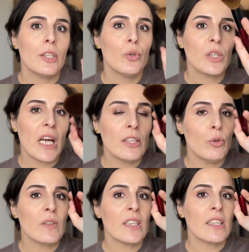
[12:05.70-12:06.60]
you can
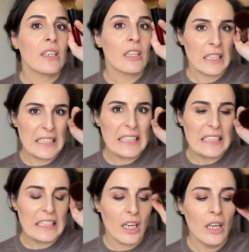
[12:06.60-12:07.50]
use it
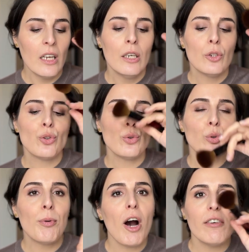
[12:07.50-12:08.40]
clean to
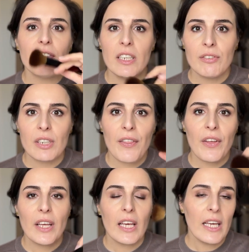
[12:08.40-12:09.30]
buff
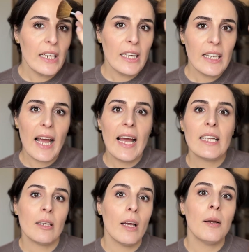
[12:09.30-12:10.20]
everything in
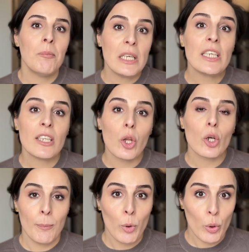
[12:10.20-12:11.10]
and make it
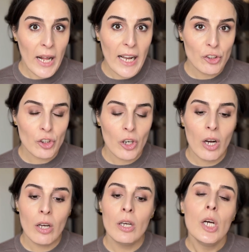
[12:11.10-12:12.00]
look more
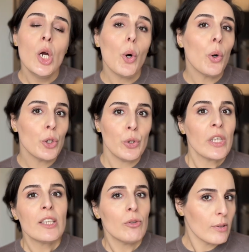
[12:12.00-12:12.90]
natural, or you
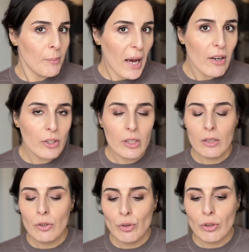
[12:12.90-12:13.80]
can use a
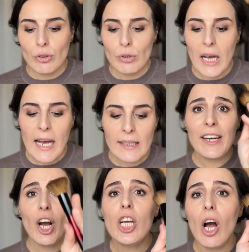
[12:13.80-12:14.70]
powder to do that. And
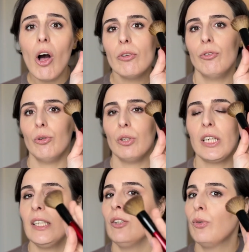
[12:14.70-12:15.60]
I also
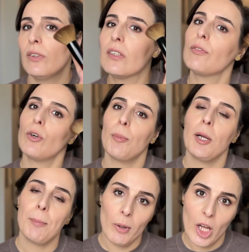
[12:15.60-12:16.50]
can use this for
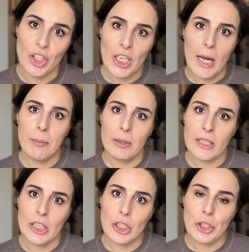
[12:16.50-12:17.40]
my blush
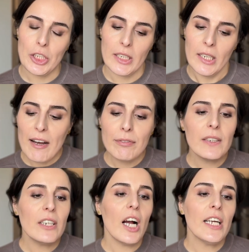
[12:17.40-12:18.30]
application. After
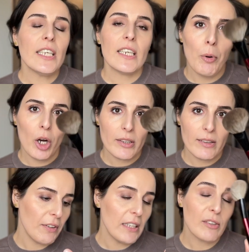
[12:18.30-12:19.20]
I bought the
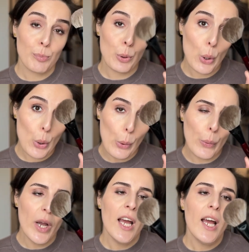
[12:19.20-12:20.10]
Face Pro,